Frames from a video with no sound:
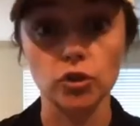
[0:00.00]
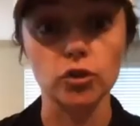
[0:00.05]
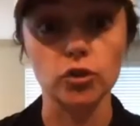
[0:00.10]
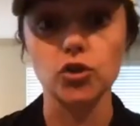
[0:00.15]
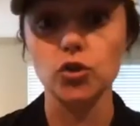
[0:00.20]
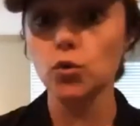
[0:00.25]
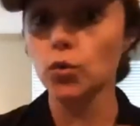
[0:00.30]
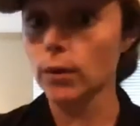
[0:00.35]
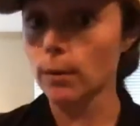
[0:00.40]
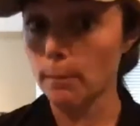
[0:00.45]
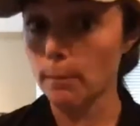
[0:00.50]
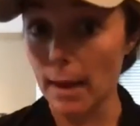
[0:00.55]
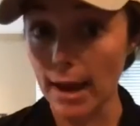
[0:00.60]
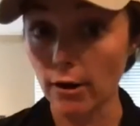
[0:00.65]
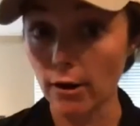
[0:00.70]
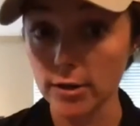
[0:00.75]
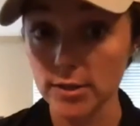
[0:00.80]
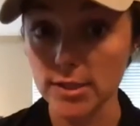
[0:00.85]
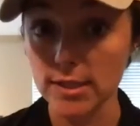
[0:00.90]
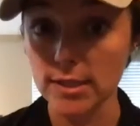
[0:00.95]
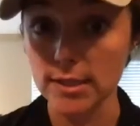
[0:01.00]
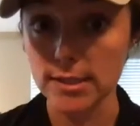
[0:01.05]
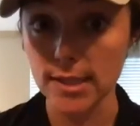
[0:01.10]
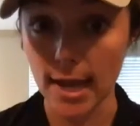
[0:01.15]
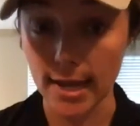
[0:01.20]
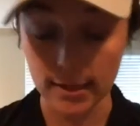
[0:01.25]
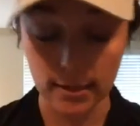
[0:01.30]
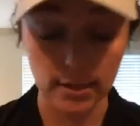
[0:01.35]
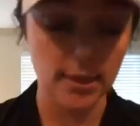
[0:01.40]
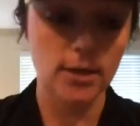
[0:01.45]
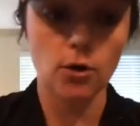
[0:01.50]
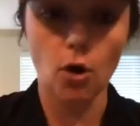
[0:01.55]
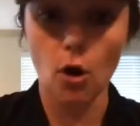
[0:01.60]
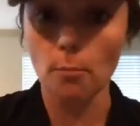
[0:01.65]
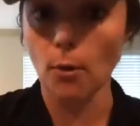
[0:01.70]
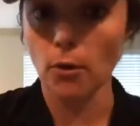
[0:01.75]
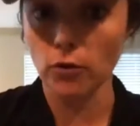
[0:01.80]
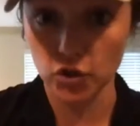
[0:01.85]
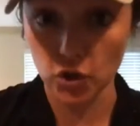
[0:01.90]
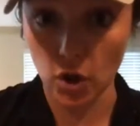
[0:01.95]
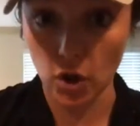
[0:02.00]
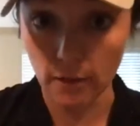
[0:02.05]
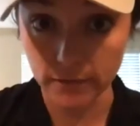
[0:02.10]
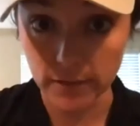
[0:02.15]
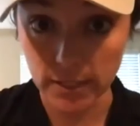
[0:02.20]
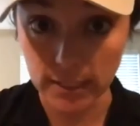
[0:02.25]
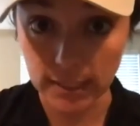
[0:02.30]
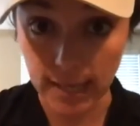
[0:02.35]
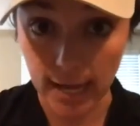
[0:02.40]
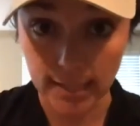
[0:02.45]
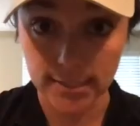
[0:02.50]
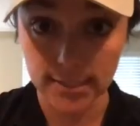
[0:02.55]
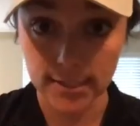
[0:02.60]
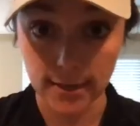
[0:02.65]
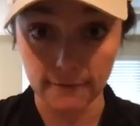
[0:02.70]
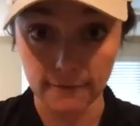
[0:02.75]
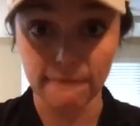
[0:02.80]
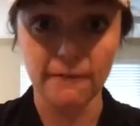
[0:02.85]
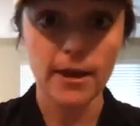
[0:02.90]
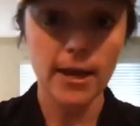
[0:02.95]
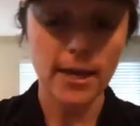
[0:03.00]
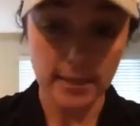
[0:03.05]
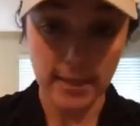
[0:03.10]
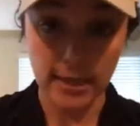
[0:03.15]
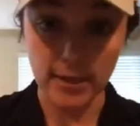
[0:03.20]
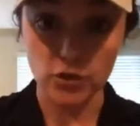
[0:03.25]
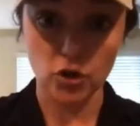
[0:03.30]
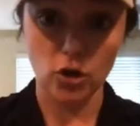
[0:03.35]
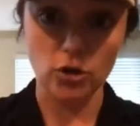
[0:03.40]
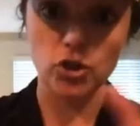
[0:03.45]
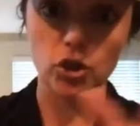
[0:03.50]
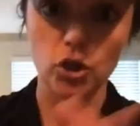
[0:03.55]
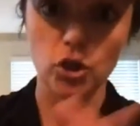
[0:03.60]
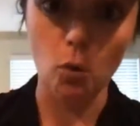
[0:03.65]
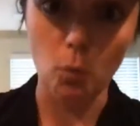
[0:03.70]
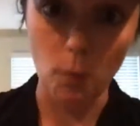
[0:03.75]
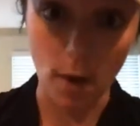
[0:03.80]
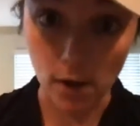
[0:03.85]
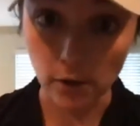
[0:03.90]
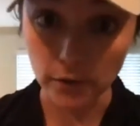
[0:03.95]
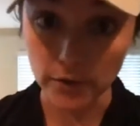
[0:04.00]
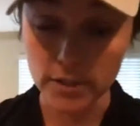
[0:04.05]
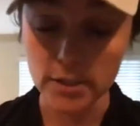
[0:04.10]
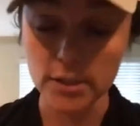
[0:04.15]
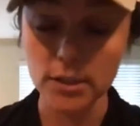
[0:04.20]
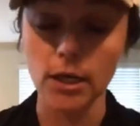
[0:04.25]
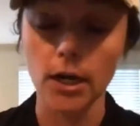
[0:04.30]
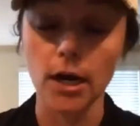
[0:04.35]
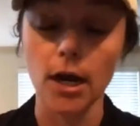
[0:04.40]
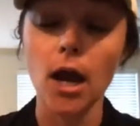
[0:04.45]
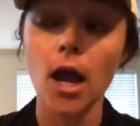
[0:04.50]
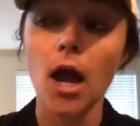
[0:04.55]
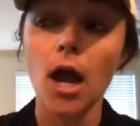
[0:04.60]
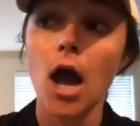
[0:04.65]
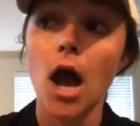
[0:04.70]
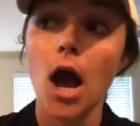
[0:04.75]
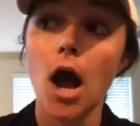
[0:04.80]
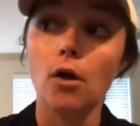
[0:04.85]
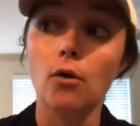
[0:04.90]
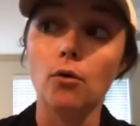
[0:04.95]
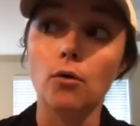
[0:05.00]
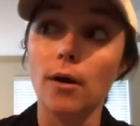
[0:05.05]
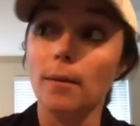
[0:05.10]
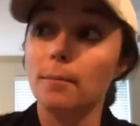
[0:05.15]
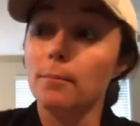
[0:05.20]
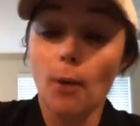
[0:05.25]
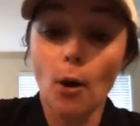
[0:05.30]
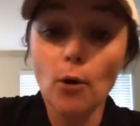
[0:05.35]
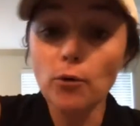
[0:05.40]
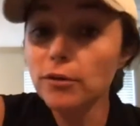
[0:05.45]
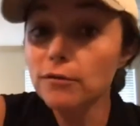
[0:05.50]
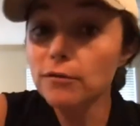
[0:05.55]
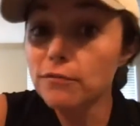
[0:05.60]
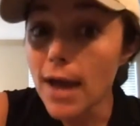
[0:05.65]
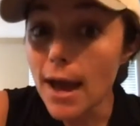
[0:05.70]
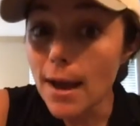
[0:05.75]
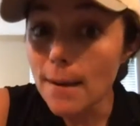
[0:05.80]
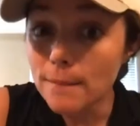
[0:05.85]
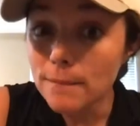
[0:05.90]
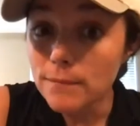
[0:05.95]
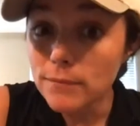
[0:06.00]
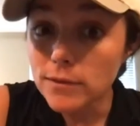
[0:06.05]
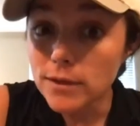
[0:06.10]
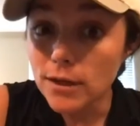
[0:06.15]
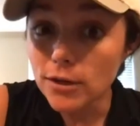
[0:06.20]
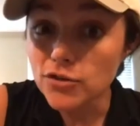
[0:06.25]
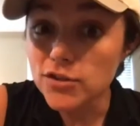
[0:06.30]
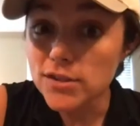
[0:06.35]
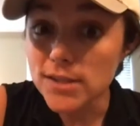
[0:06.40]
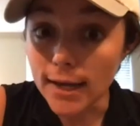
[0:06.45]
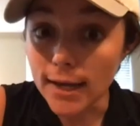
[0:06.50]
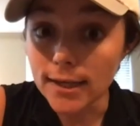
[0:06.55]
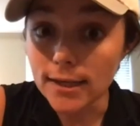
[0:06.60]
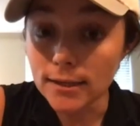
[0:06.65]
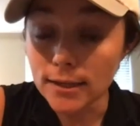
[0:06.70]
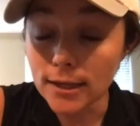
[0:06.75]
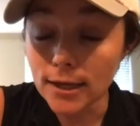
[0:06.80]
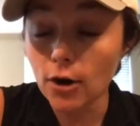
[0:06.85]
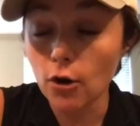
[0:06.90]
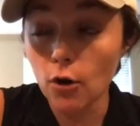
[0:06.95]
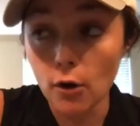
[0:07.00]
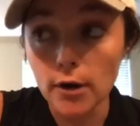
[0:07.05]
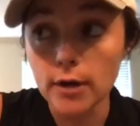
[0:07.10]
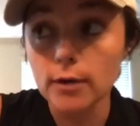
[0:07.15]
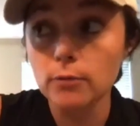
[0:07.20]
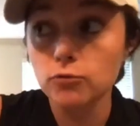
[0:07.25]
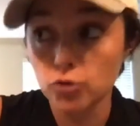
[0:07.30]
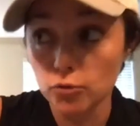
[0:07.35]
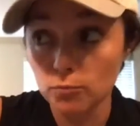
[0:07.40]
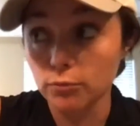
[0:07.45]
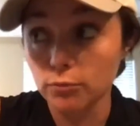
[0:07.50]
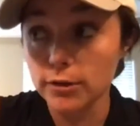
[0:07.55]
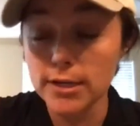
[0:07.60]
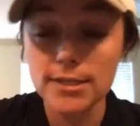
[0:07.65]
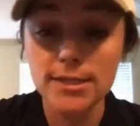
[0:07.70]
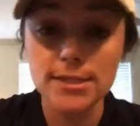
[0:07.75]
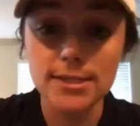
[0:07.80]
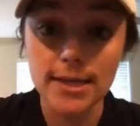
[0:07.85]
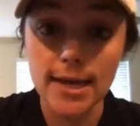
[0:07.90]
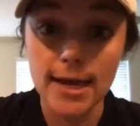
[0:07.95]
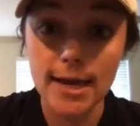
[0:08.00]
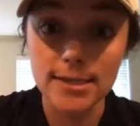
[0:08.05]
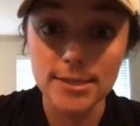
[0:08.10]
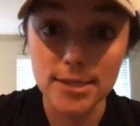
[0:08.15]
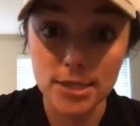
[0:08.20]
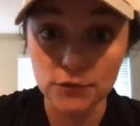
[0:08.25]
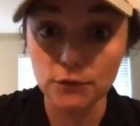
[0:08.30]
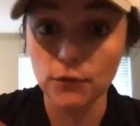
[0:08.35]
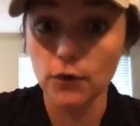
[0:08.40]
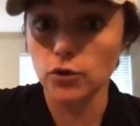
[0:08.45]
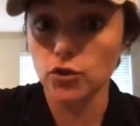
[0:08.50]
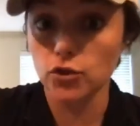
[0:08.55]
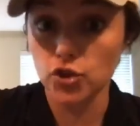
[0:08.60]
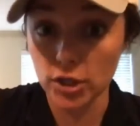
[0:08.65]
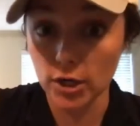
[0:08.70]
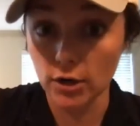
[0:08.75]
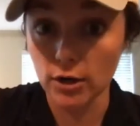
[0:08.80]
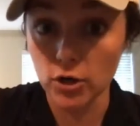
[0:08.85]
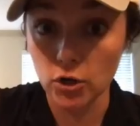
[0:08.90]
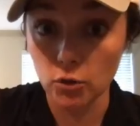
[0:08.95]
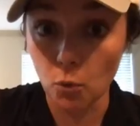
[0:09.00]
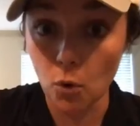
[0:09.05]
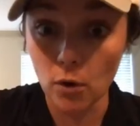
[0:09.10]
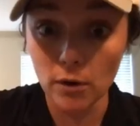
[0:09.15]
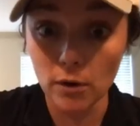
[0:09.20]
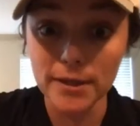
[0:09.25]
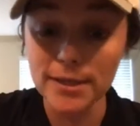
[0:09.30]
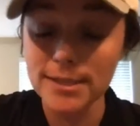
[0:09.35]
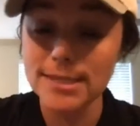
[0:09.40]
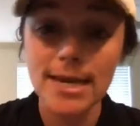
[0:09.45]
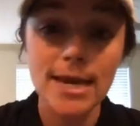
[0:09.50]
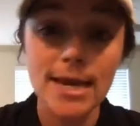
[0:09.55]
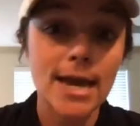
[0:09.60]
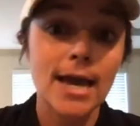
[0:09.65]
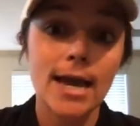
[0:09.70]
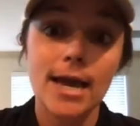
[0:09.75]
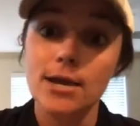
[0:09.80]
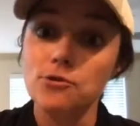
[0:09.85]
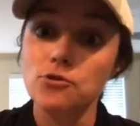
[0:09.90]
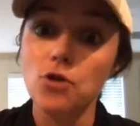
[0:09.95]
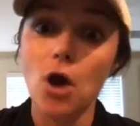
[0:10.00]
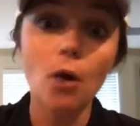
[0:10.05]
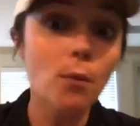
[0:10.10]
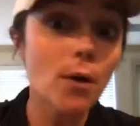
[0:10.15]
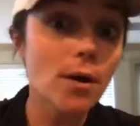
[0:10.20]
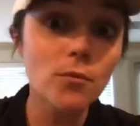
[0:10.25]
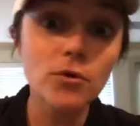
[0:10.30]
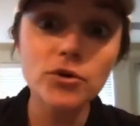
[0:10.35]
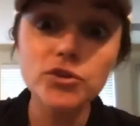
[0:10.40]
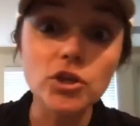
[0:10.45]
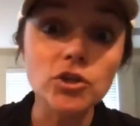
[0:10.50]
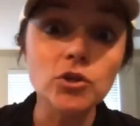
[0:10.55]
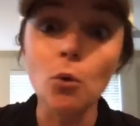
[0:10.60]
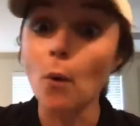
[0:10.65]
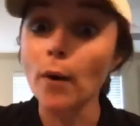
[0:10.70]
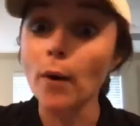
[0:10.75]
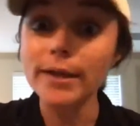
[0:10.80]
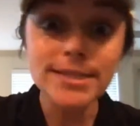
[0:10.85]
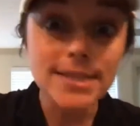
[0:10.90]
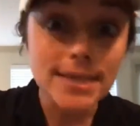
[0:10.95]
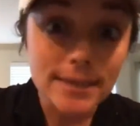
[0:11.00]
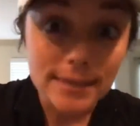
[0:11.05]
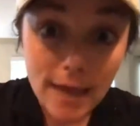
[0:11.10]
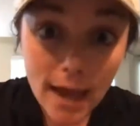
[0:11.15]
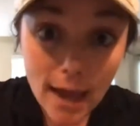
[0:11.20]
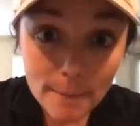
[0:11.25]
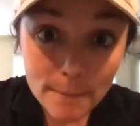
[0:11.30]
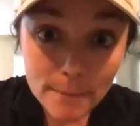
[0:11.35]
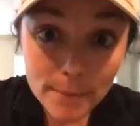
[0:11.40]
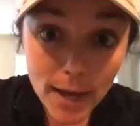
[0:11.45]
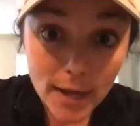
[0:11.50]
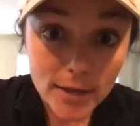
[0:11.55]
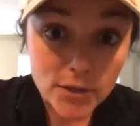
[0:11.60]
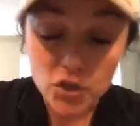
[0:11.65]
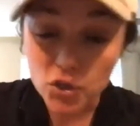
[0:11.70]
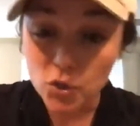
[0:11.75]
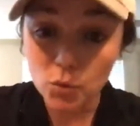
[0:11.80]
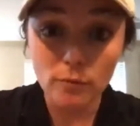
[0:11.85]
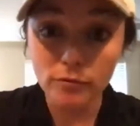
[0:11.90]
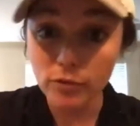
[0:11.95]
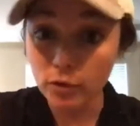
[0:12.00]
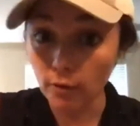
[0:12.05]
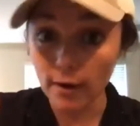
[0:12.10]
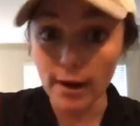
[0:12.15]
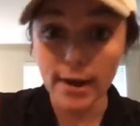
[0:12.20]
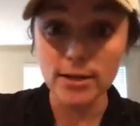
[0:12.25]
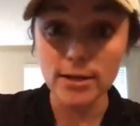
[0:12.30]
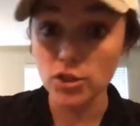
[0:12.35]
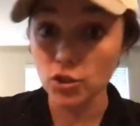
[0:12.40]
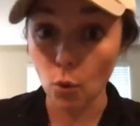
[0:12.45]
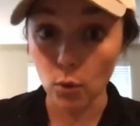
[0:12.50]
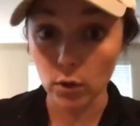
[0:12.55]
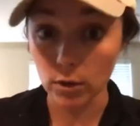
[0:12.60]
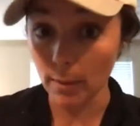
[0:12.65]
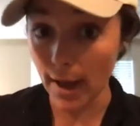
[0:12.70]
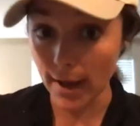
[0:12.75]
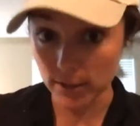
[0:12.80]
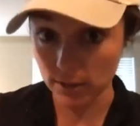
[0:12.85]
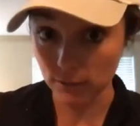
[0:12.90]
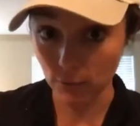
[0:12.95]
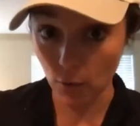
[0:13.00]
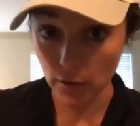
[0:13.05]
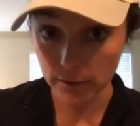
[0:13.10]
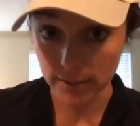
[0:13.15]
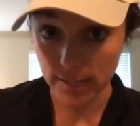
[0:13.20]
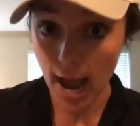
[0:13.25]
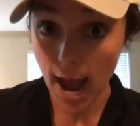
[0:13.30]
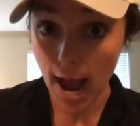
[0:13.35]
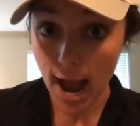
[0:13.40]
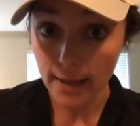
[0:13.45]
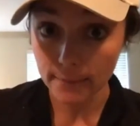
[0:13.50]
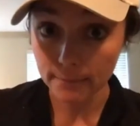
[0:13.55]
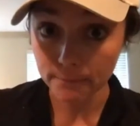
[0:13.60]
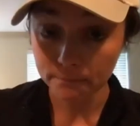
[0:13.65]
the two comparisons that he most often gets if things are to go well this year, both of them, their second year, or in Brees' case, his first year in New Orleans, no one was anointing them as two of the greatest quarterbacks of all time.